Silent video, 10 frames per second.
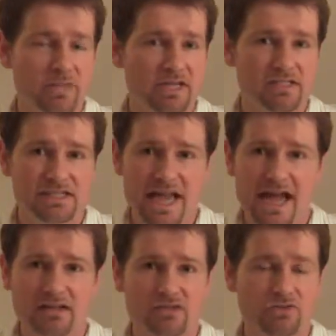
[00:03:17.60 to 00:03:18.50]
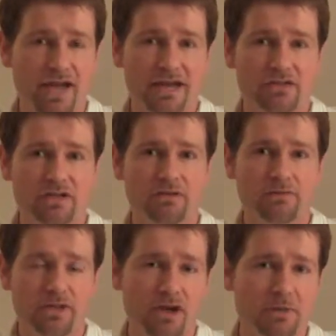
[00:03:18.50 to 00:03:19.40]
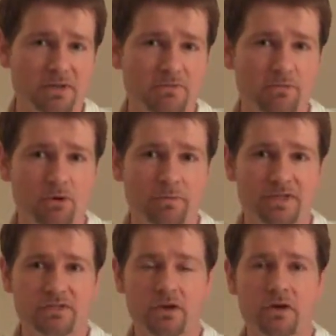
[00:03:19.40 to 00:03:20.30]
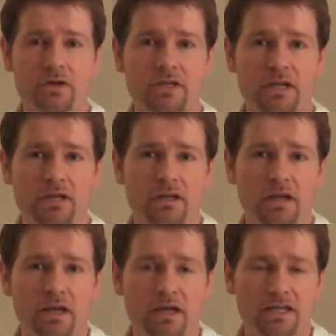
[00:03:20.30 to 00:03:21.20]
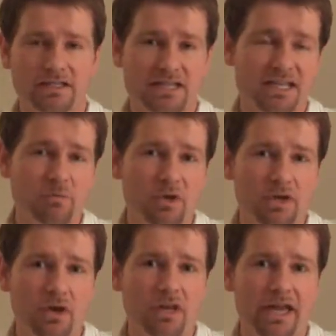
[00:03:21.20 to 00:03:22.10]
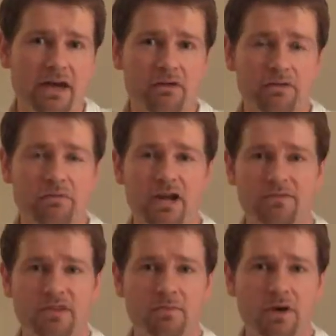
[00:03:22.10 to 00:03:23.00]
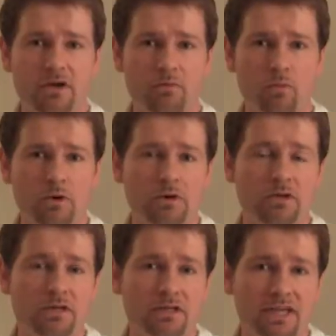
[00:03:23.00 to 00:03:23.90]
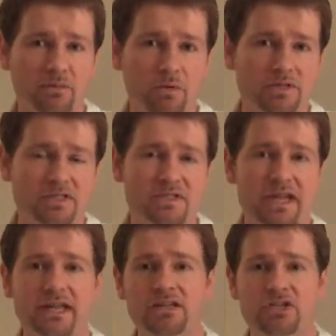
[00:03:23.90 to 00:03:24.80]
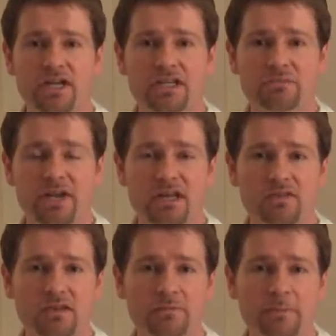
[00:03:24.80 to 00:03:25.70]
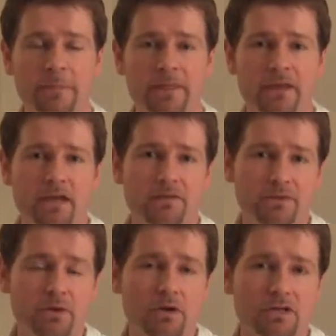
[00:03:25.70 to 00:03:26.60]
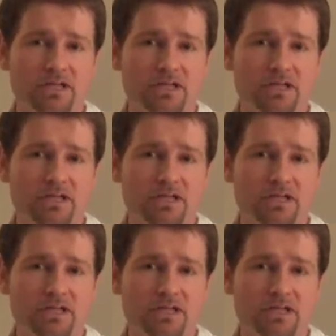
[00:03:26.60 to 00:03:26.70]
exact strategy for the opt-in form is called, it's an ebook called How to Thrive in the Modern World, A Layperson's Guide to Chinese Medicine. And if you go to